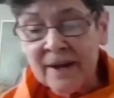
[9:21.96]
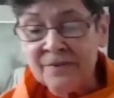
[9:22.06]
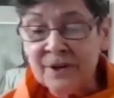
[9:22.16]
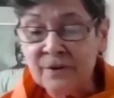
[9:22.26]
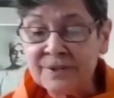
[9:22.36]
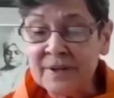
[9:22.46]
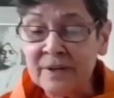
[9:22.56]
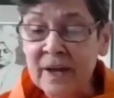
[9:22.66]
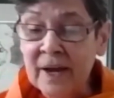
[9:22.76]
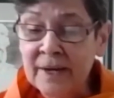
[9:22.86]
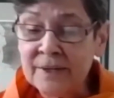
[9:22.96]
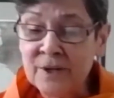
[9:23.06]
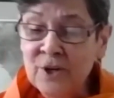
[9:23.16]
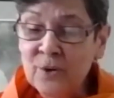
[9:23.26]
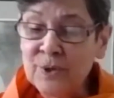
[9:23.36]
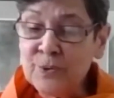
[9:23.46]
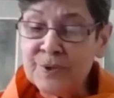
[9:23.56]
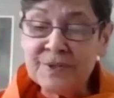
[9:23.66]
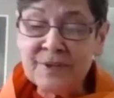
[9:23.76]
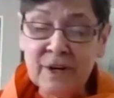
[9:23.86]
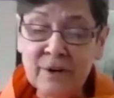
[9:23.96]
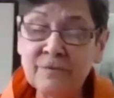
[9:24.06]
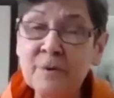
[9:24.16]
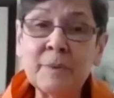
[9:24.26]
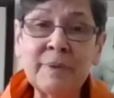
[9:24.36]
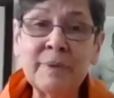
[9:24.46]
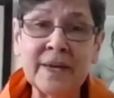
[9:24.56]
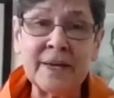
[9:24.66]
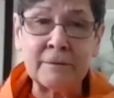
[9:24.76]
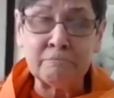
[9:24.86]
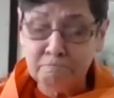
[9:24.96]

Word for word: and there is the light which was there from the beginning.